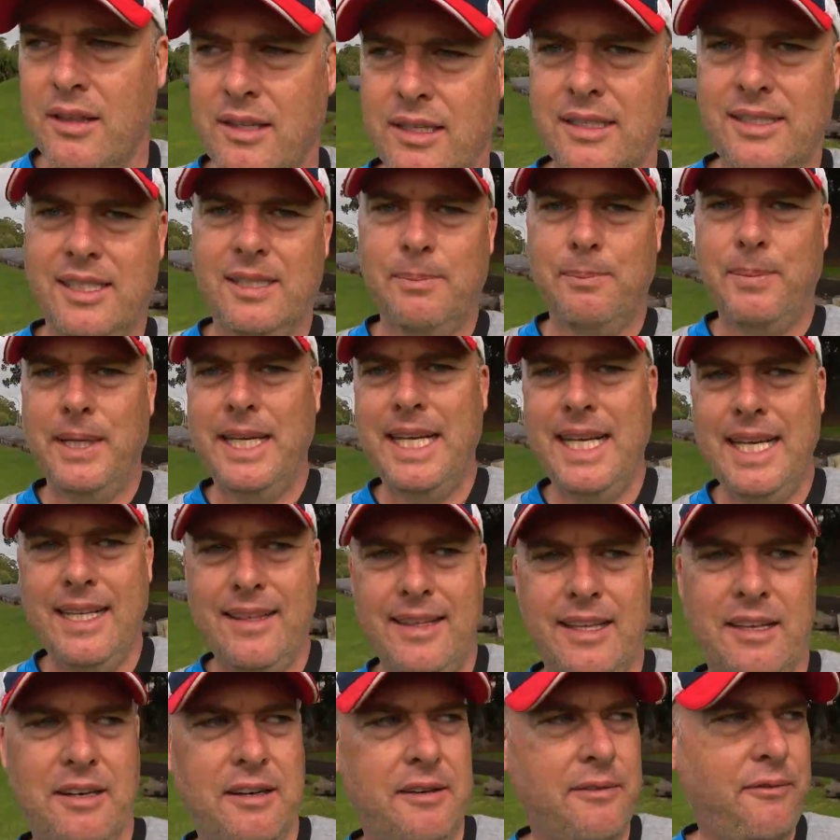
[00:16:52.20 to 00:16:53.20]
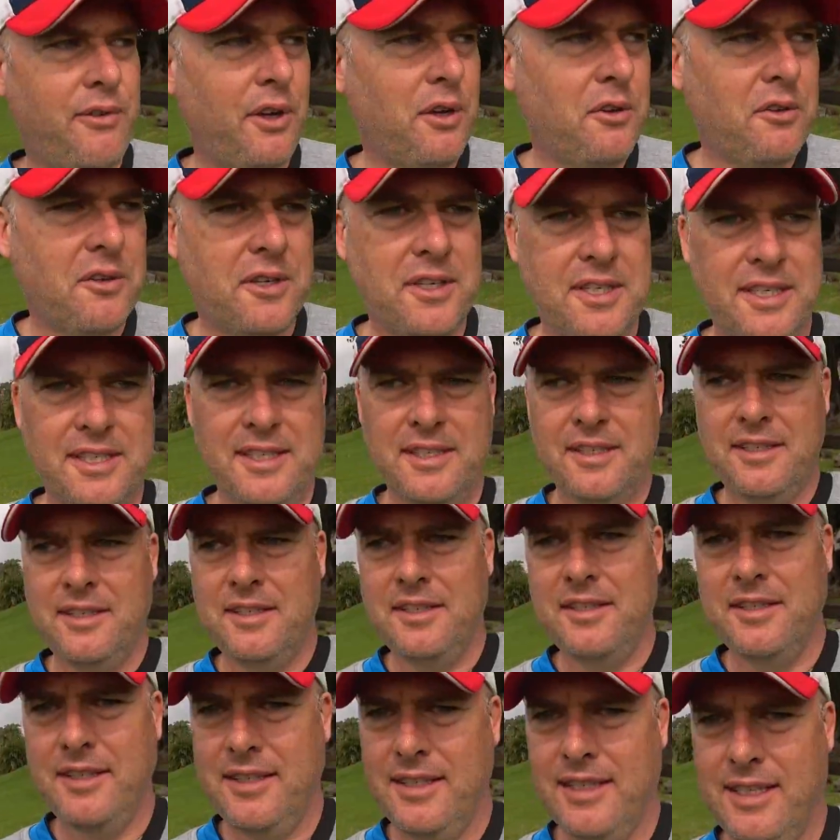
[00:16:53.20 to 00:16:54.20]
speed that it
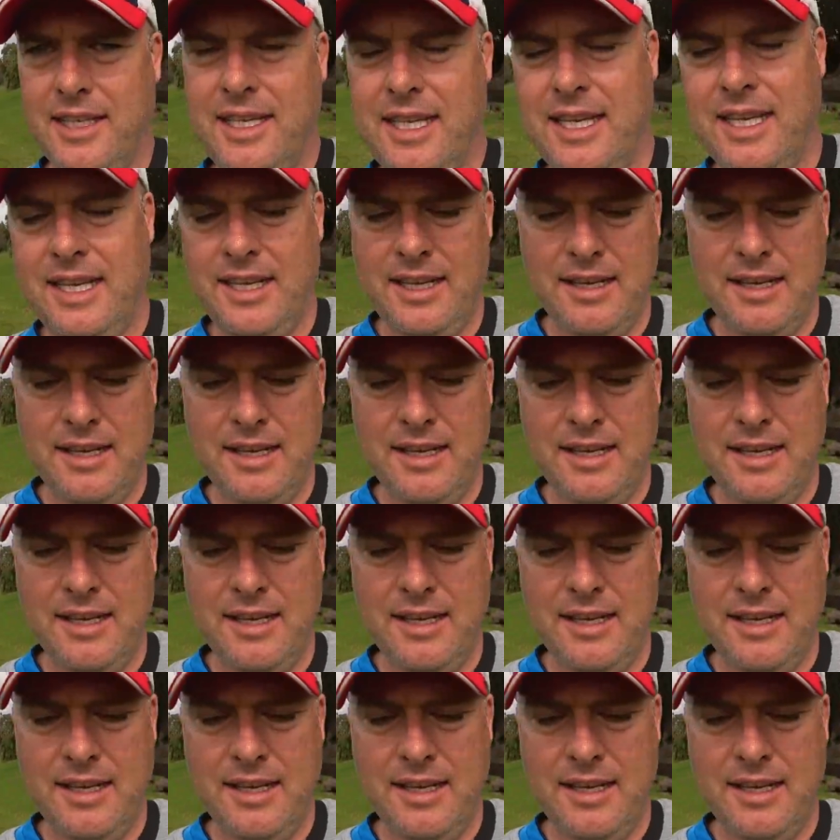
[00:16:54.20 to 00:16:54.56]
focuses,